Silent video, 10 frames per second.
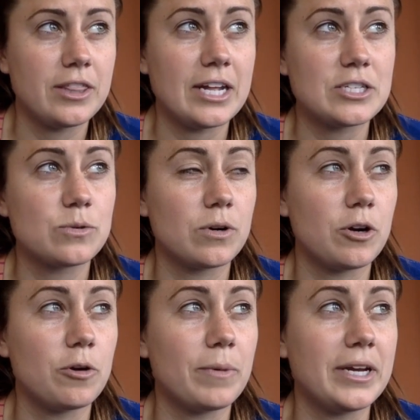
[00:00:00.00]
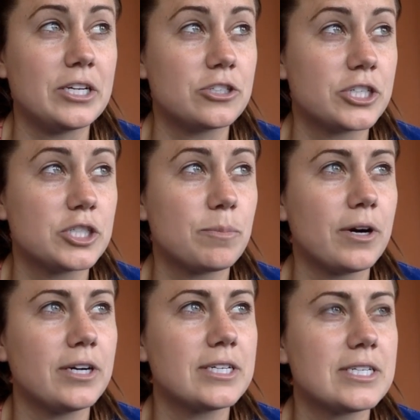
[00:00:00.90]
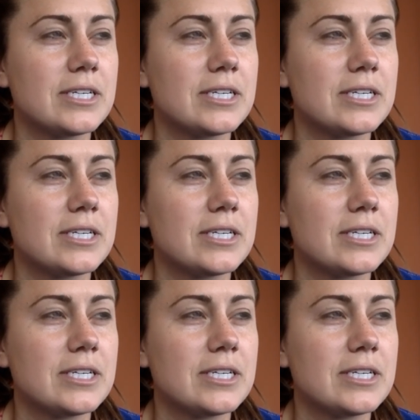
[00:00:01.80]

and that's where my interest sparked.